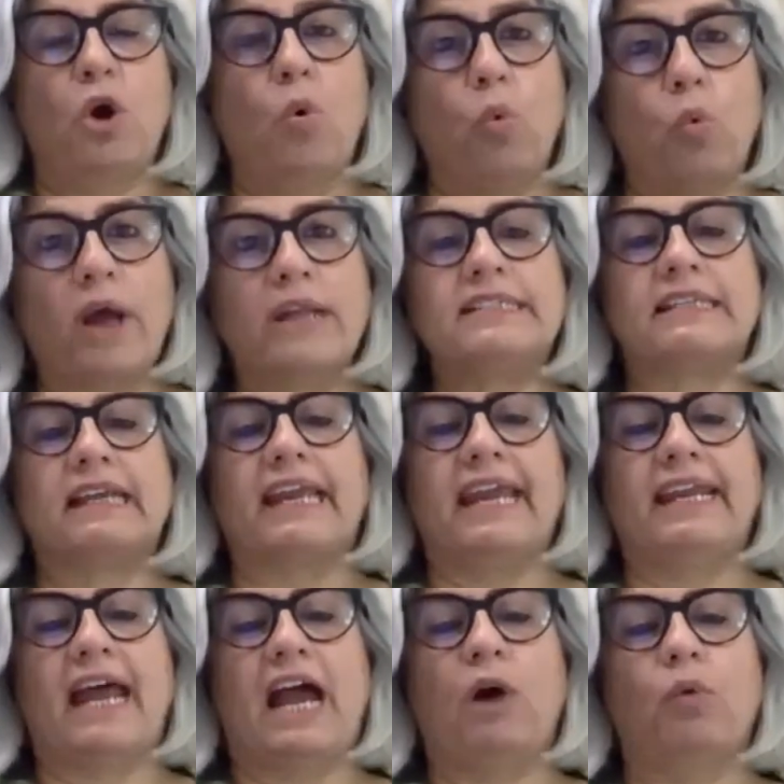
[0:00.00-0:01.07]
Once
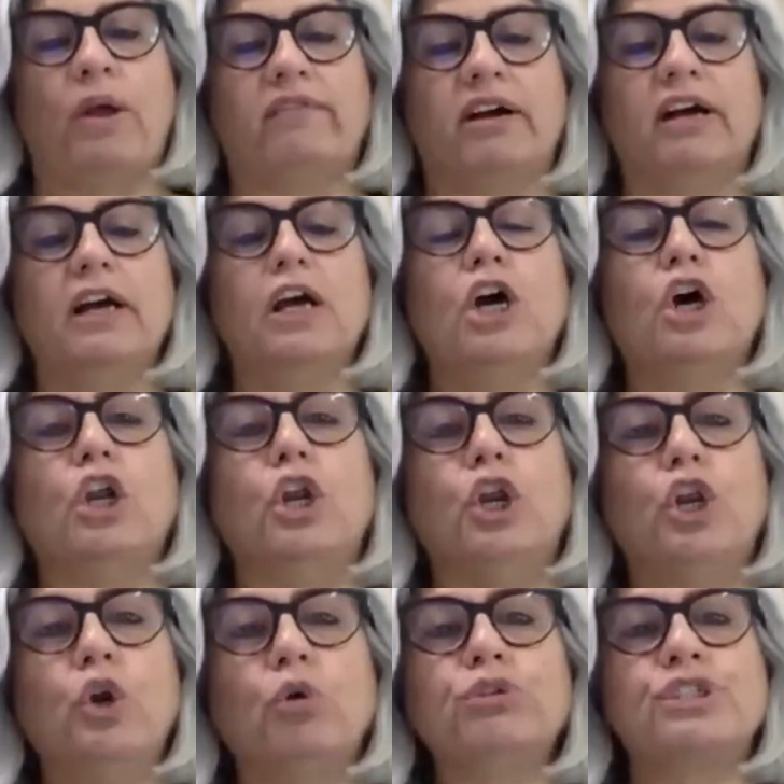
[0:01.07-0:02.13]
again, however,
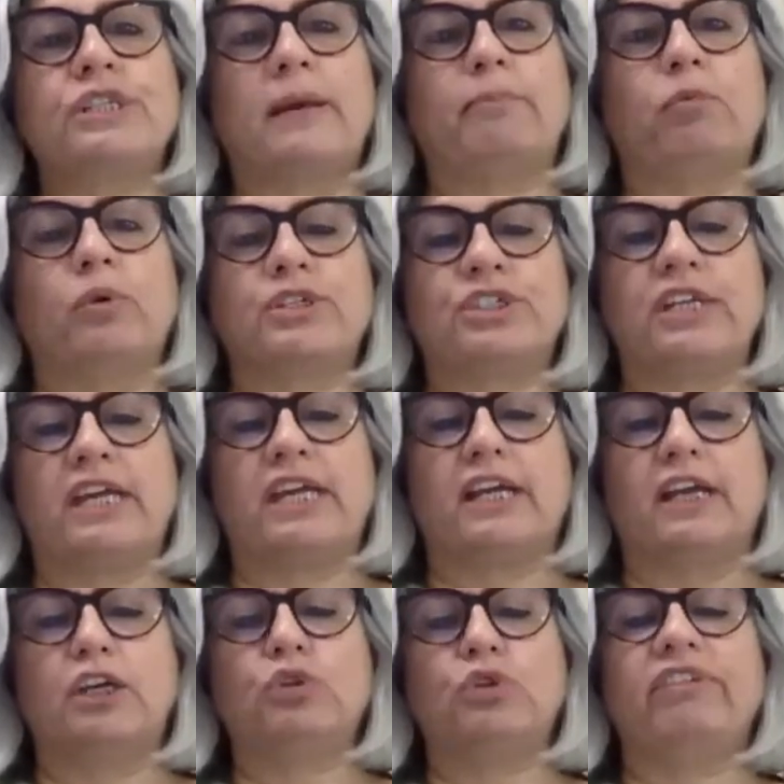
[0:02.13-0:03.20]
no step was
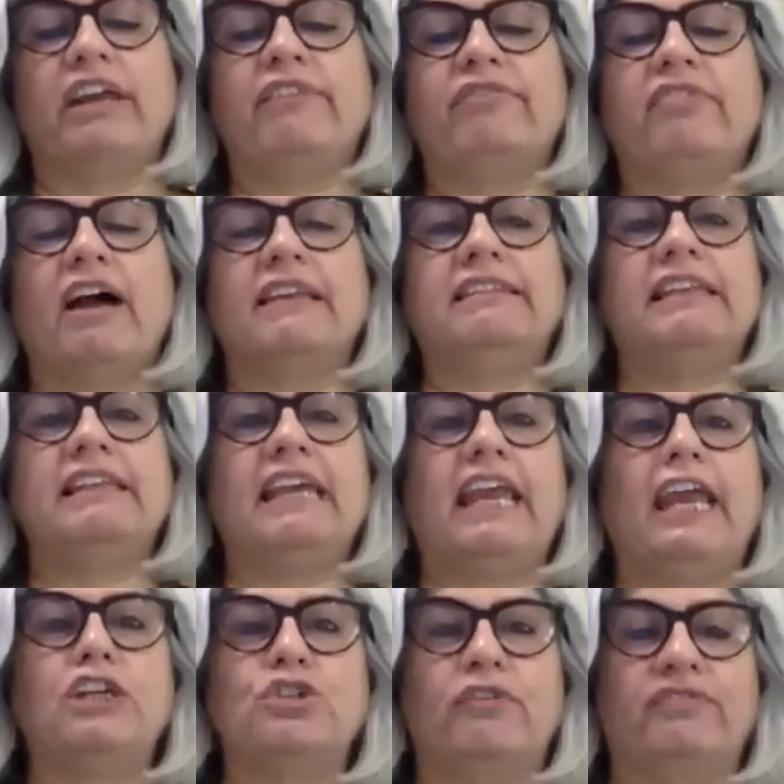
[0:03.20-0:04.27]
taken to verify the
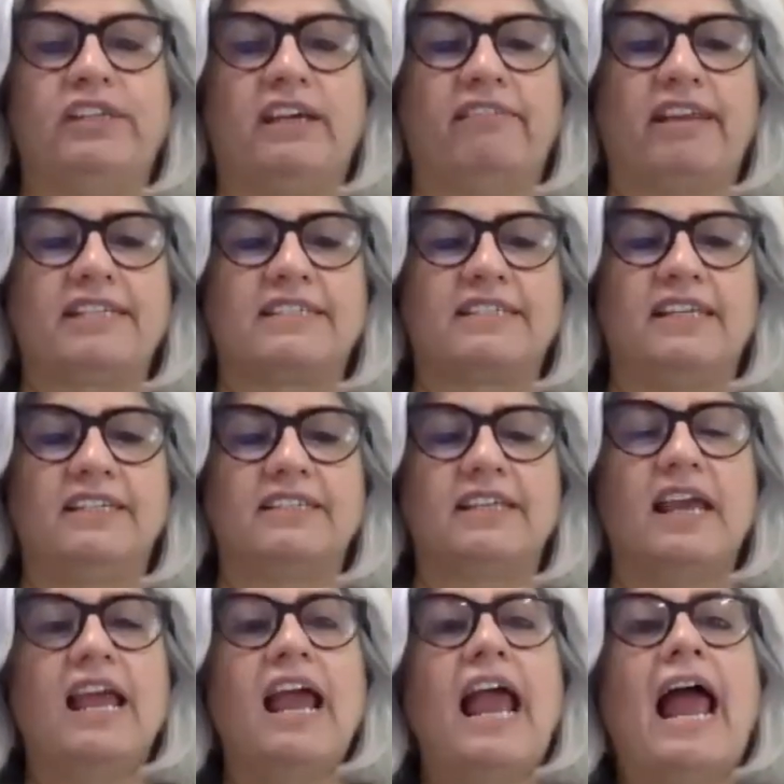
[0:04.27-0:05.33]
age of the arrestees,
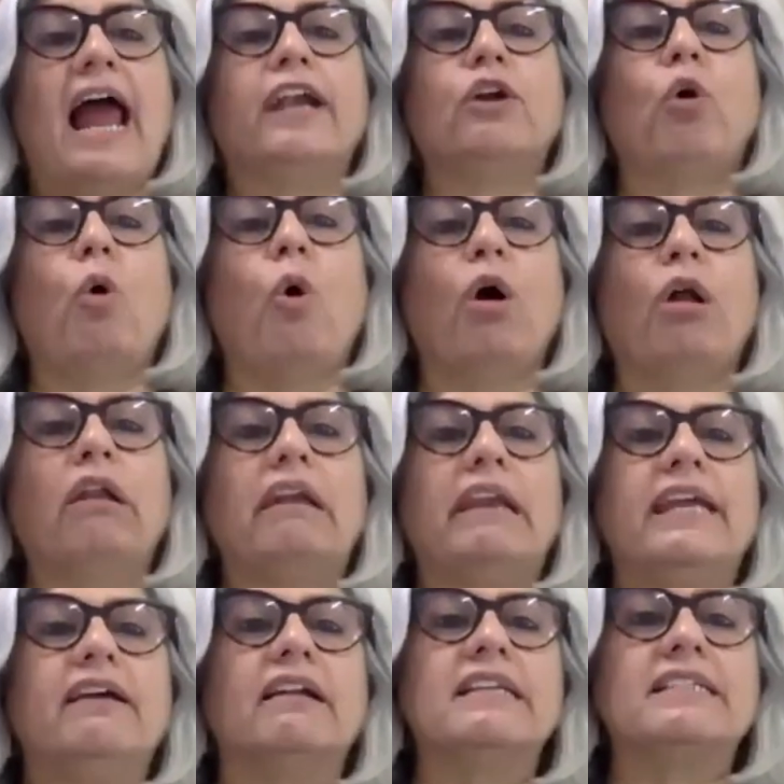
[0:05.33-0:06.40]
and all
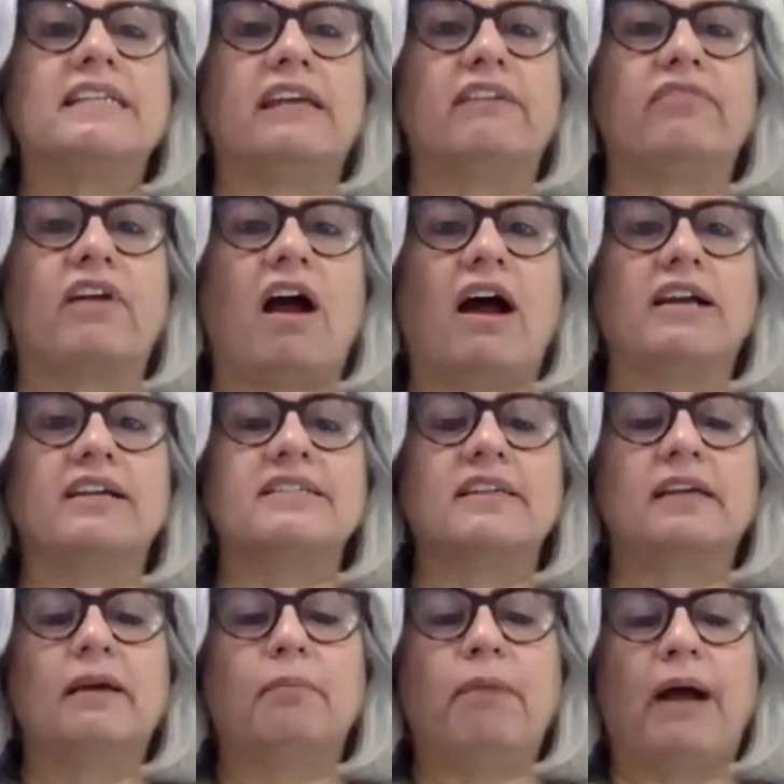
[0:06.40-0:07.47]
legal
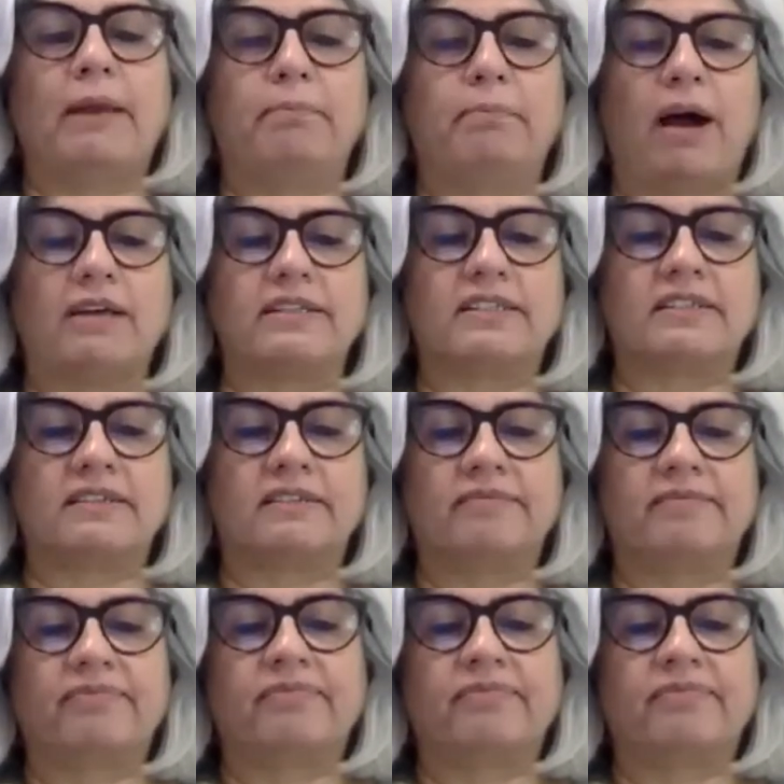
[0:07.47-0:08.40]
safeguards bypassed.